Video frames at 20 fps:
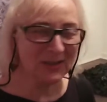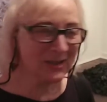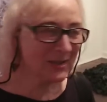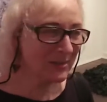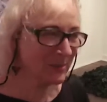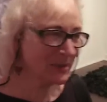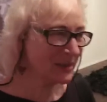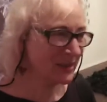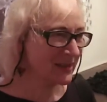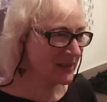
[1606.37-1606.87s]

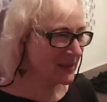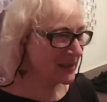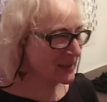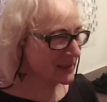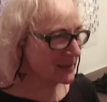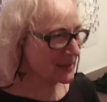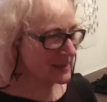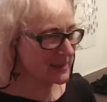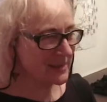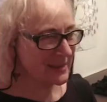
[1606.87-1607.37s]
But I think
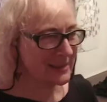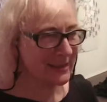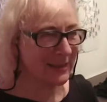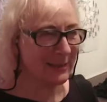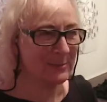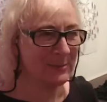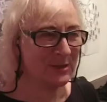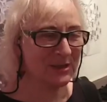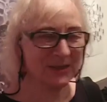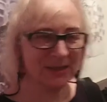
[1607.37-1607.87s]
this came
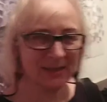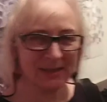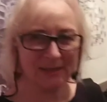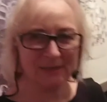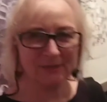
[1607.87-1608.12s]
together